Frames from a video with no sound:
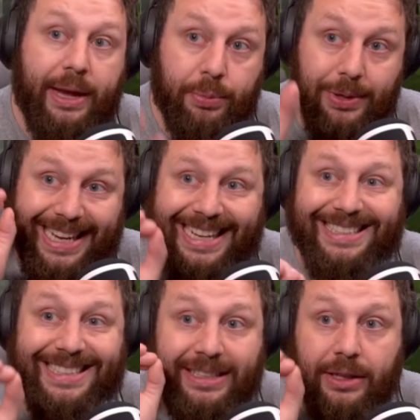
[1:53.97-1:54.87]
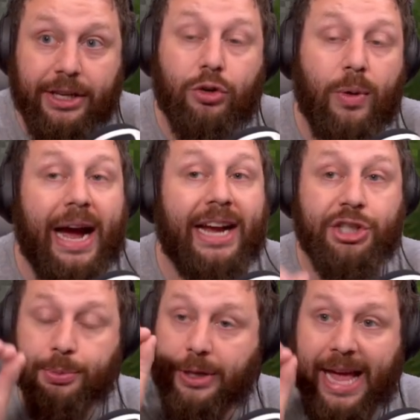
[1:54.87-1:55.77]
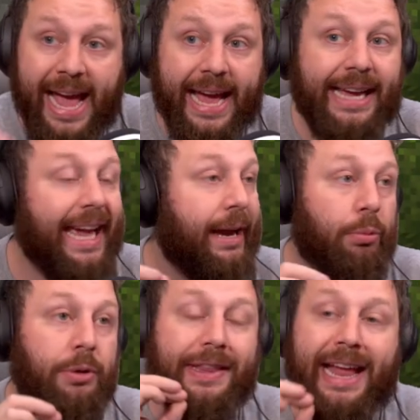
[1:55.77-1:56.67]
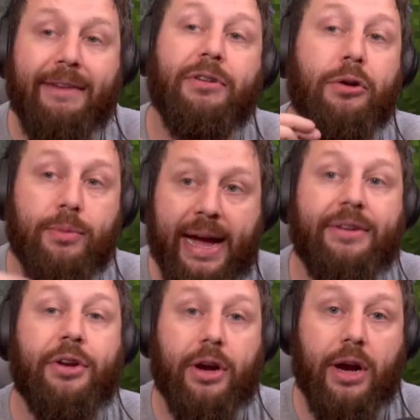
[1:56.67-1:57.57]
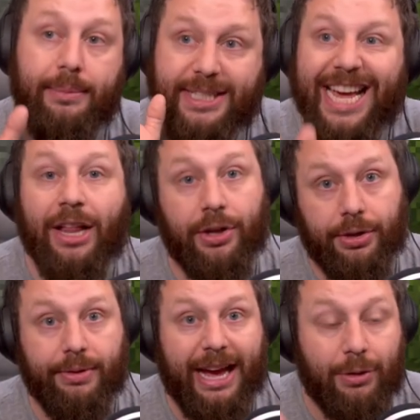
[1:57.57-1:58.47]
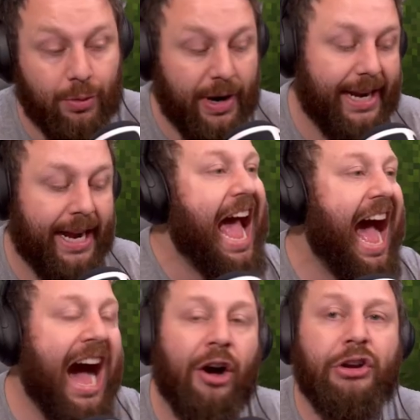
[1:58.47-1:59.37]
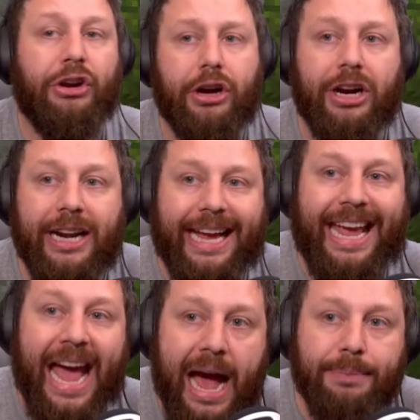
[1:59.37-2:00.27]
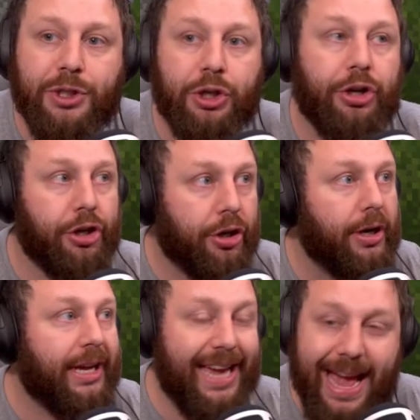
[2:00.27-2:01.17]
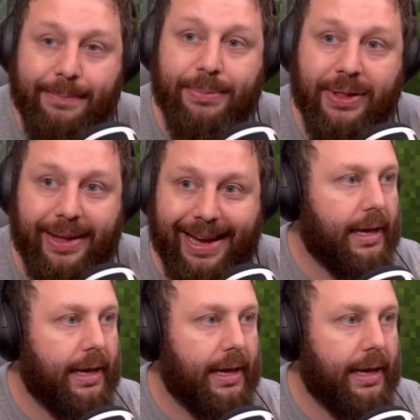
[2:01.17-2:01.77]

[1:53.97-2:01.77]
will instantly crash, it will hang, it will never render. I'm telling you that right now. How you're gonna capture your gameplay